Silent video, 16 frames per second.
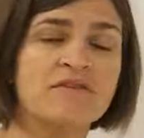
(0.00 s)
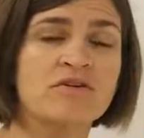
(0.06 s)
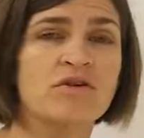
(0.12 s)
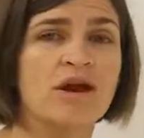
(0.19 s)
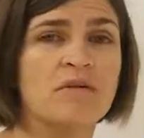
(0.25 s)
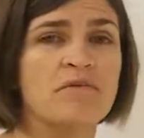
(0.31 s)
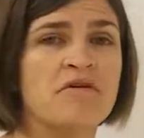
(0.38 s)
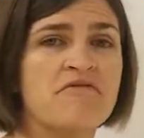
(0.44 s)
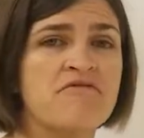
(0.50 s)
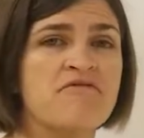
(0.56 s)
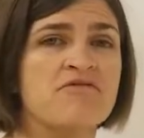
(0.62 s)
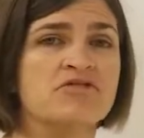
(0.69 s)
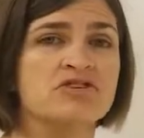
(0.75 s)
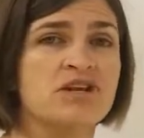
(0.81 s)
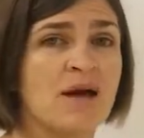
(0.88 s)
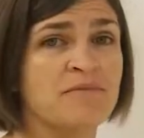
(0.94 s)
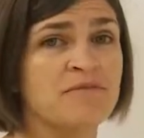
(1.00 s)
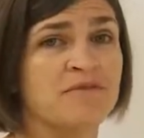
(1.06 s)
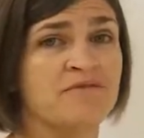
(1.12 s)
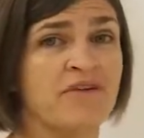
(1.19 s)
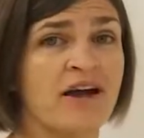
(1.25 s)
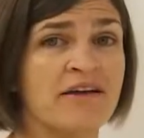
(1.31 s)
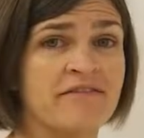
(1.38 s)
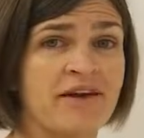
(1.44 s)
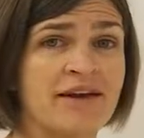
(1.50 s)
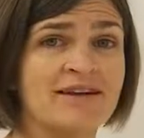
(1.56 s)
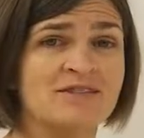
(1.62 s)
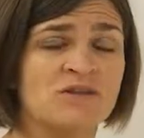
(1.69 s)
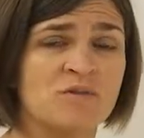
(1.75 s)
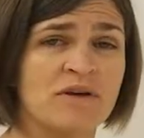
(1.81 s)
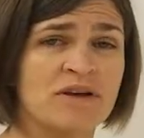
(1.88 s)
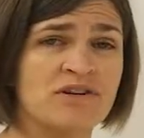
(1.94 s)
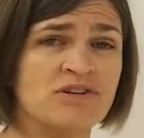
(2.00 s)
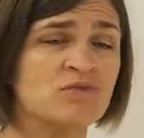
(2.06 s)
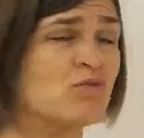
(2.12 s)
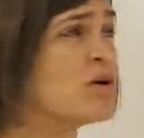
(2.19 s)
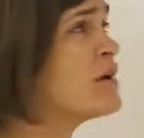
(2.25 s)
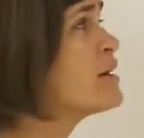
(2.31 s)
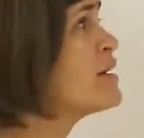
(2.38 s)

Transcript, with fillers: grammar for Chapter 5A in Spanish 1